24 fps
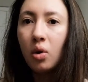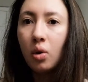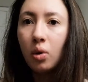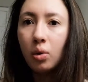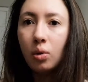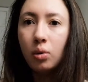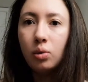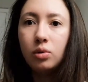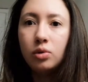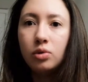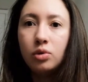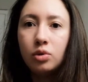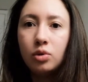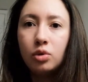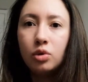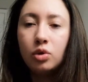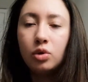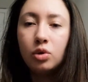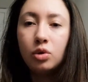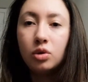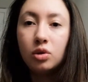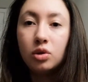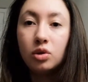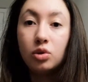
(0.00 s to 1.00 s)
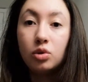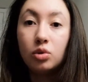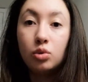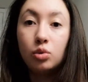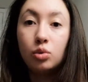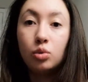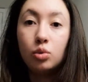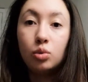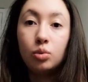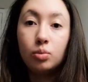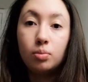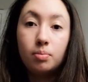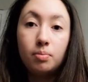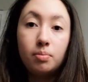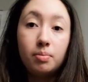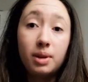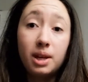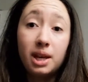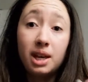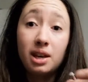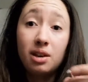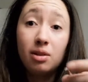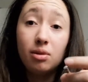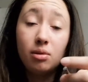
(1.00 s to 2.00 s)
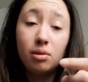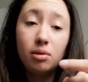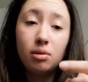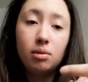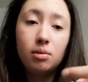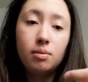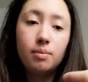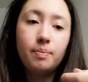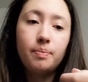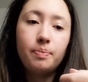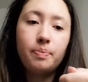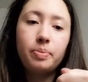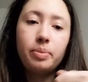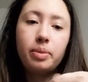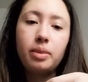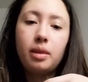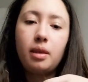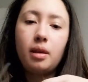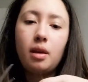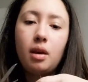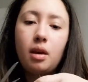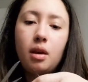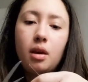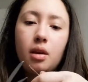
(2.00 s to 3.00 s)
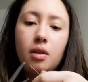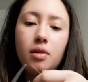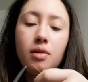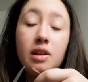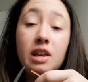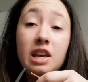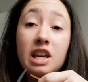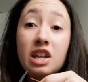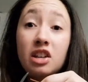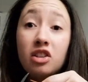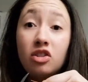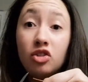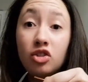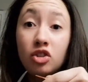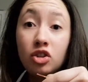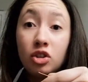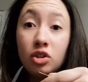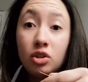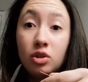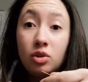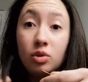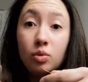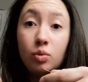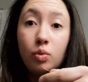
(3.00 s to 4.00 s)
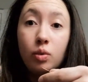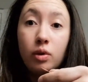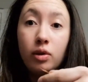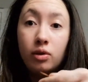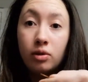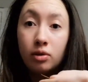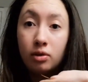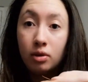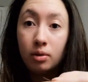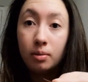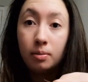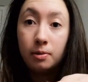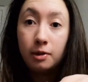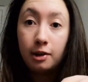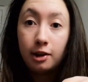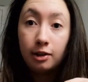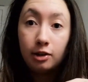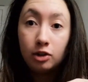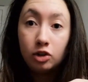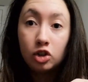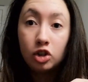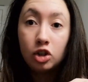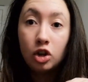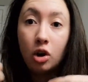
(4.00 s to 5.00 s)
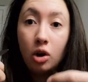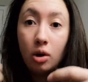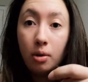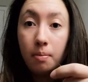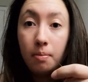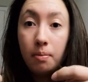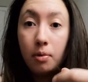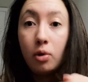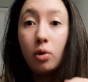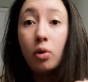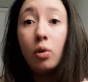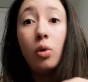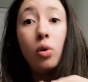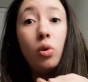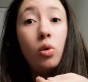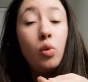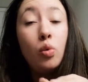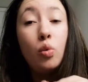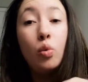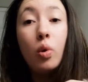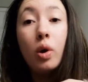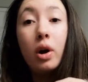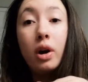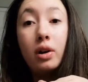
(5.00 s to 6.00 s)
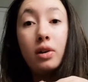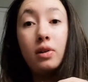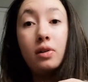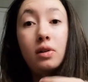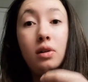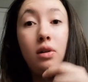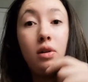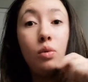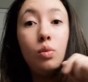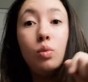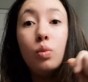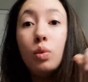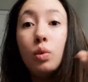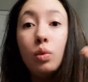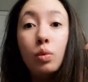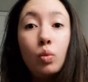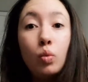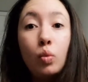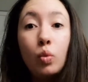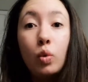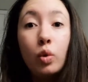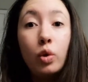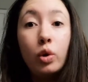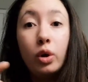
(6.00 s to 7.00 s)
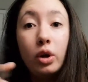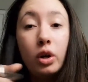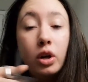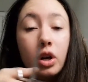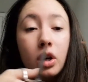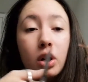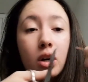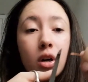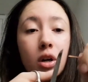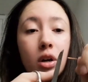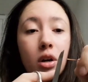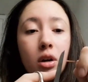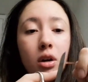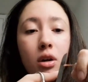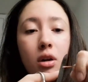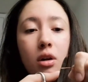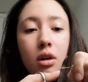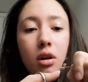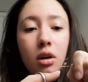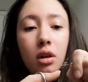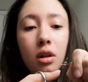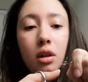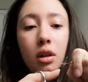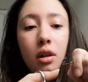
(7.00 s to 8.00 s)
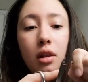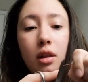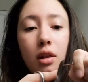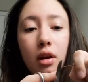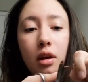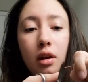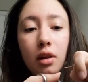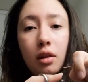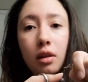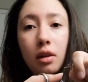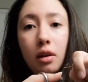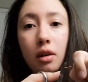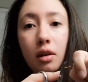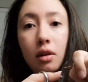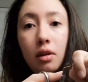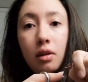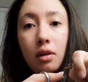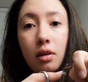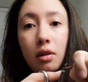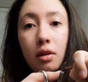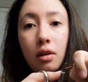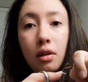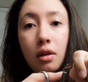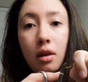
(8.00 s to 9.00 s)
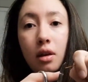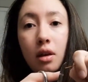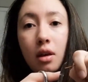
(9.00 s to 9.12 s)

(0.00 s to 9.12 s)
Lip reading: Also, you need to peel the edges with something sharp, otherwise it won't work like this.